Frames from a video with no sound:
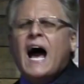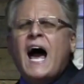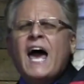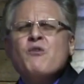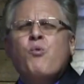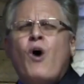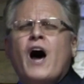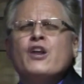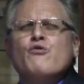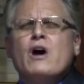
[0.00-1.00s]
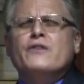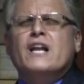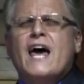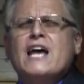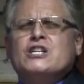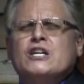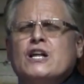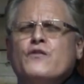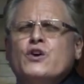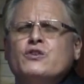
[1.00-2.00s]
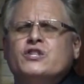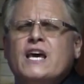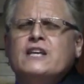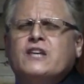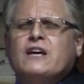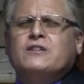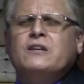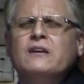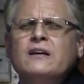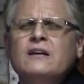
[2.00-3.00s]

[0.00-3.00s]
I want a revelation of you, Jesus.